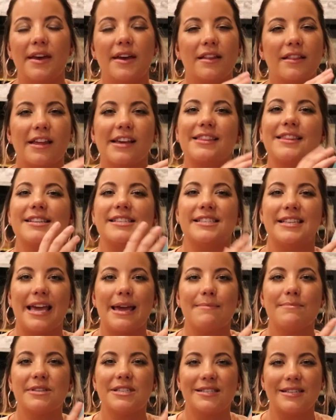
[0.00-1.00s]
like the
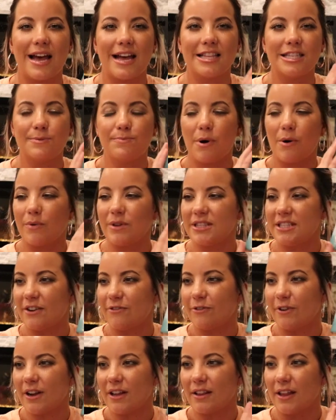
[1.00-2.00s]
same scents, but with
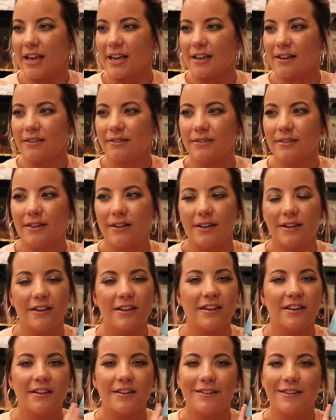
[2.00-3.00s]
different like
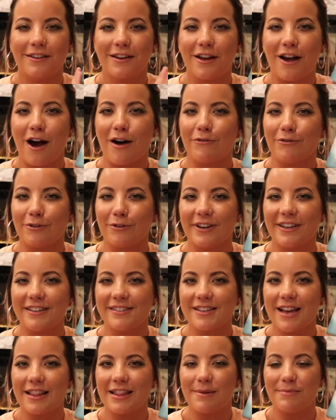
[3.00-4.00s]
coverings
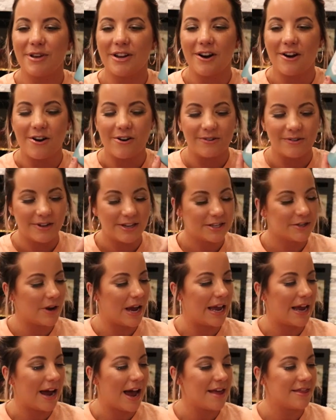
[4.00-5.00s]
on them, you know? So
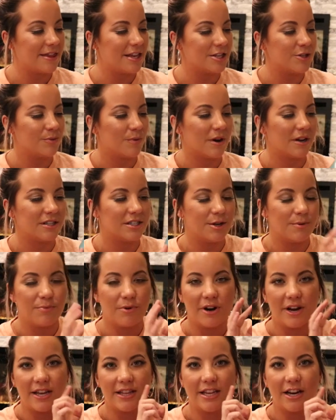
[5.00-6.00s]
I got this one to
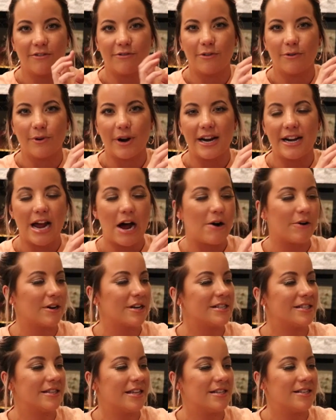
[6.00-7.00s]
put in there for right now
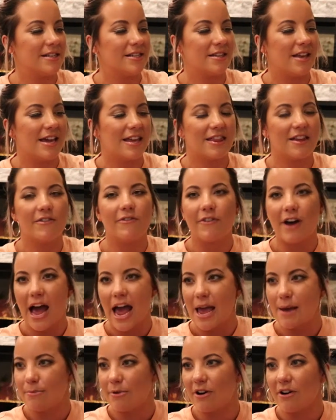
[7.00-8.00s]
because this is like the
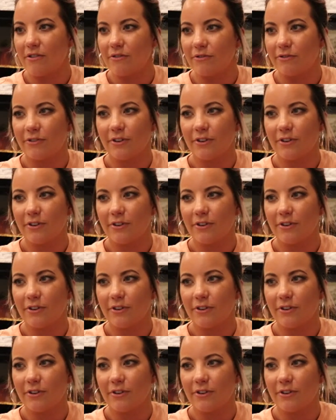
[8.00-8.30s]
vibe of